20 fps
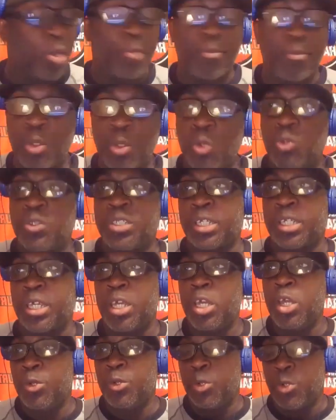your music,
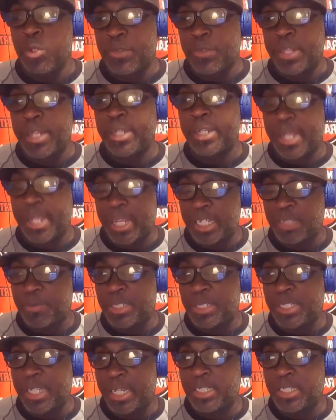do you think the
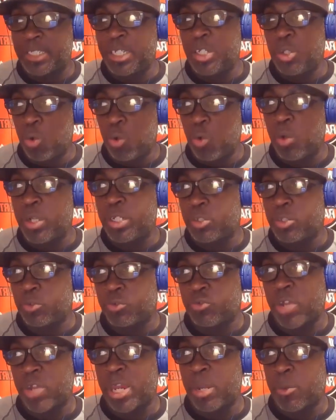expectation, knowing your
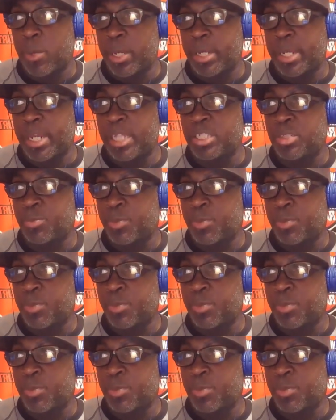track record as a